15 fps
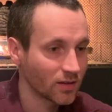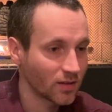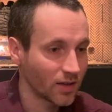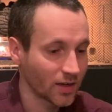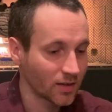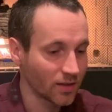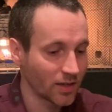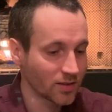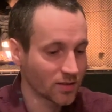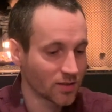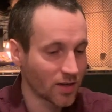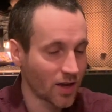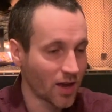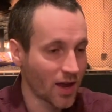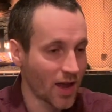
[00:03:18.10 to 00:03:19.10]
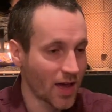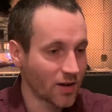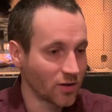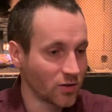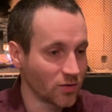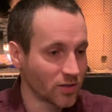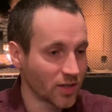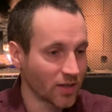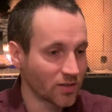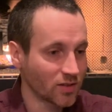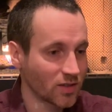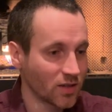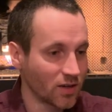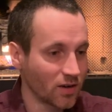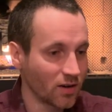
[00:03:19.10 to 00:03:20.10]
like let's add a new
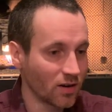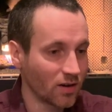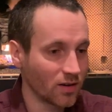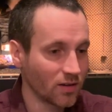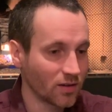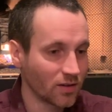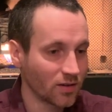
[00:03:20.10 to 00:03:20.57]
test here.